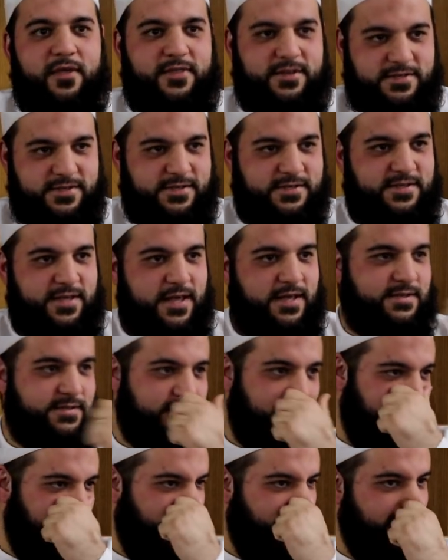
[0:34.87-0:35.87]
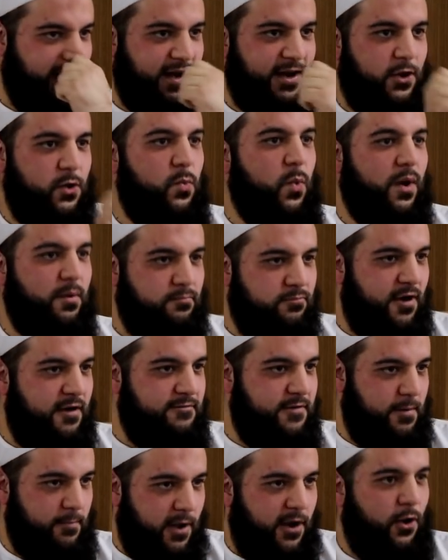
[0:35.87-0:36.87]
This is Thursday, and I know one
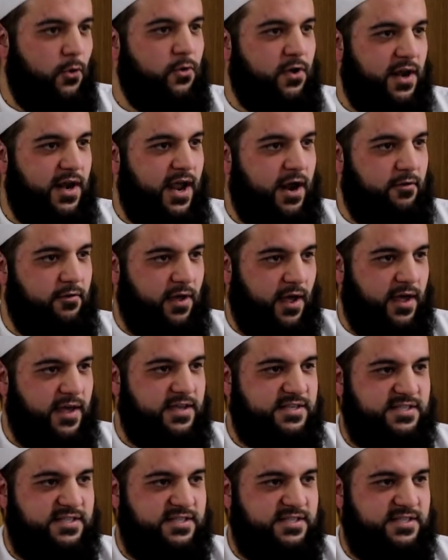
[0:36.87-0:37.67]
brother in my local area.